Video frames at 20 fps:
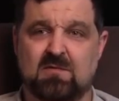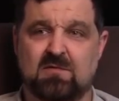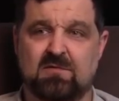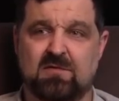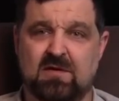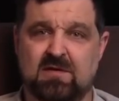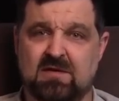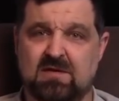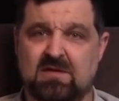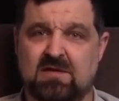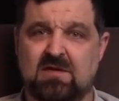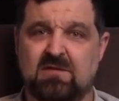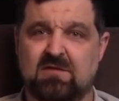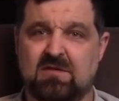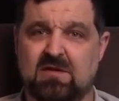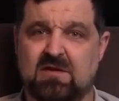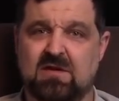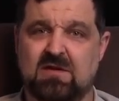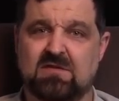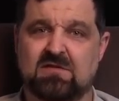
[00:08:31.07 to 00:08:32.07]
you'll find the
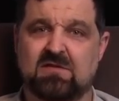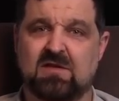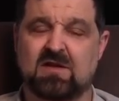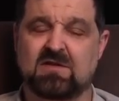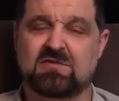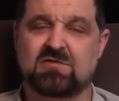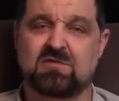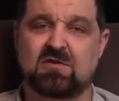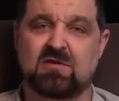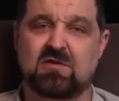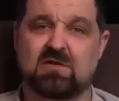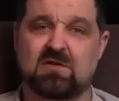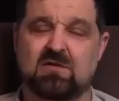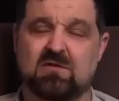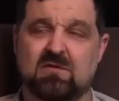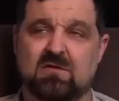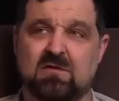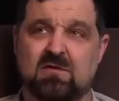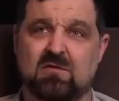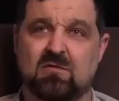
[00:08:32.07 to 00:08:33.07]
DVD selection
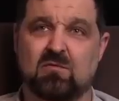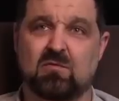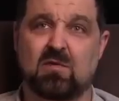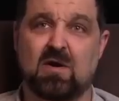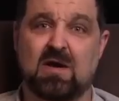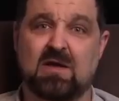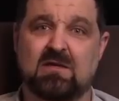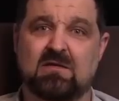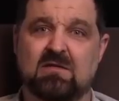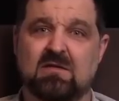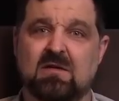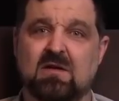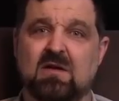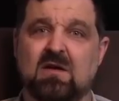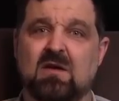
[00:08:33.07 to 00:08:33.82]
on the right,